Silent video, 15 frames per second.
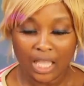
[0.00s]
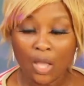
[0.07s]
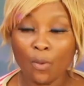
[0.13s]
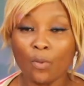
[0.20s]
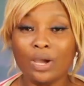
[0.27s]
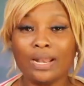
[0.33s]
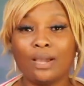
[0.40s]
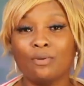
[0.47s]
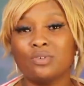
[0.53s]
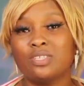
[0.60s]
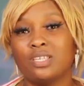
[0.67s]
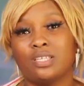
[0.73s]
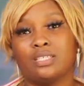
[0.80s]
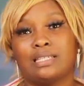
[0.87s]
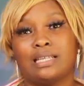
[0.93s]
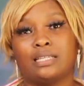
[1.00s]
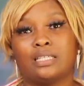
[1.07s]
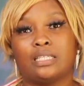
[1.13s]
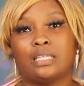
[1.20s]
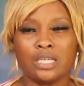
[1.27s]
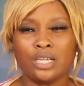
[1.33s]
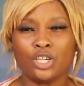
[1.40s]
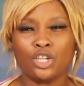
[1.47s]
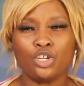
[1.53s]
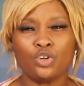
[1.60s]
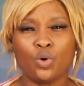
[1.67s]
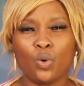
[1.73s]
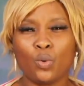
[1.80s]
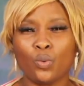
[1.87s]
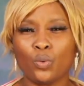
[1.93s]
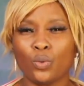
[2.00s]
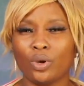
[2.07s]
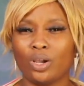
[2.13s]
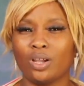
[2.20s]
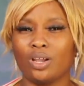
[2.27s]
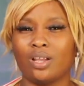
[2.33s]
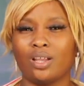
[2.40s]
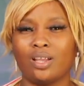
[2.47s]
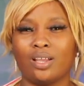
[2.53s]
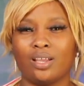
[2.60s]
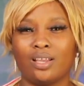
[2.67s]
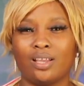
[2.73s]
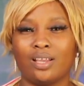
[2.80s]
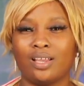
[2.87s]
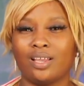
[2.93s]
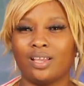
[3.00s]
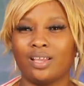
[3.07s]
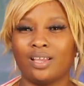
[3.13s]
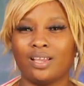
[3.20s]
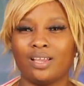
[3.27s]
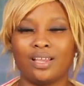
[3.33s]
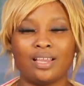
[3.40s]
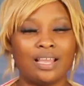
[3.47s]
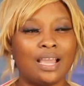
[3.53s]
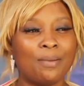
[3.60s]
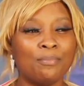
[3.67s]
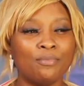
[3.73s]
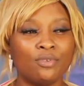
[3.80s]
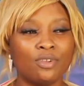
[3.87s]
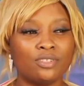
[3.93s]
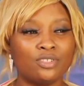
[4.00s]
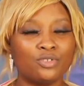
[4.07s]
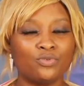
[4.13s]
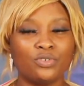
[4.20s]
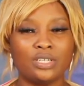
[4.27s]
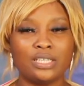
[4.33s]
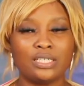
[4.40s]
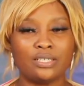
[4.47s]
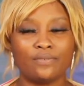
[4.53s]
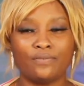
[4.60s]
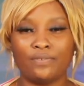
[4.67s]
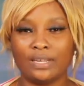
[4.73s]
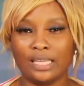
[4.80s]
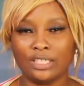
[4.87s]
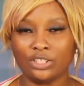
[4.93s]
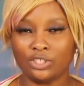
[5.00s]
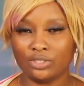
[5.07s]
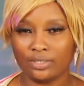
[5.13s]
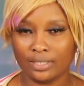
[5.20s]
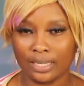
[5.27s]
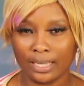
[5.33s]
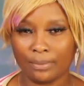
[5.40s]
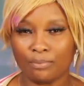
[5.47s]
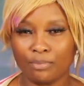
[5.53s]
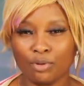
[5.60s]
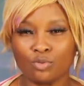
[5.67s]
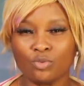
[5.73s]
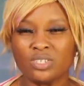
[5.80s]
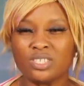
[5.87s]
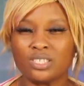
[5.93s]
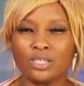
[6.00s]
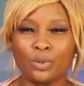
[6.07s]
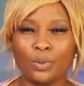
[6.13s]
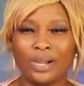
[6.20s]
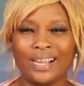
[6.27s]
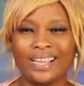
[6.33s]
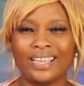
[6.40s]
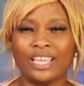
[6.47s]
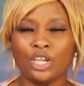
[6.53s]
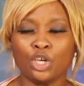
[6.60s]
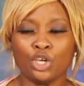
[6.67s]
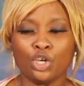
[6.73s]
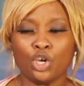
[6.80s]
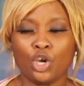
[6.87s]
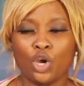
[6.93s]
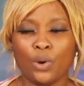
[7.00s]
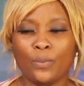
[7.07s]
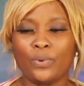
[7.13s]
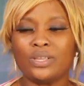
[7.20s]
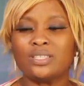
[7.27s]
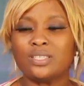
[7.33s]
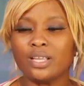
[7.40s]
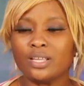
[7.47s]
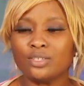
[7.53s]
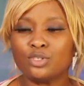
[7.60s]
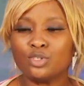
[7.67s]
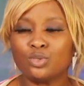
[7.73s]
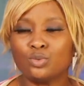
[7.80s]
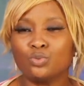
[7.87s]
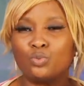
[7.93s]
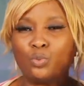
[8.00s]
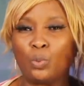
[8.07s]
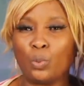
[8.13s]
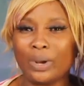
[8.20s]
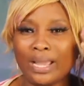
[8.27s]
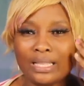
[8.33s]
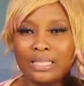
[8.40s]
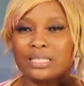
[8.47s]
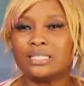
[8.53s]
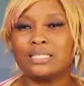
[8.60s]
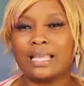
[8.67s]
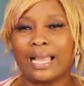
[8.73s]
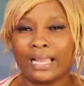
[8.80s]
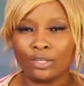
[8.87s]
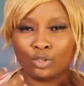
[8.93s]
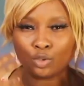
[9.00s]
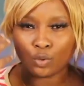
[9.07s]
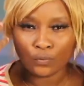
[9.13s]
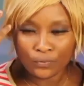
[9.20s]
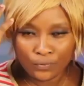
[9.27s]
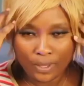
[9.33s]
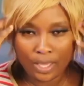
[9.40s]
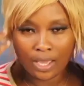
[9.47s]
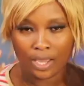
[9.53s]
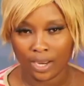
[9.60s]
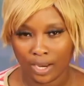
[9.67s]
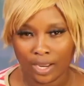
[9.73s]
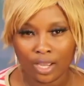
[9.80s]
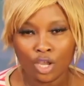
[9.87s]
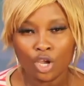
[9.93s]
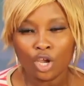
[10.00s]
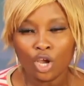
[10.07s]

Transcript: What I would say is that, you know, I'm not really the flashy type, but once in a while, we tend to wear this kind of hair.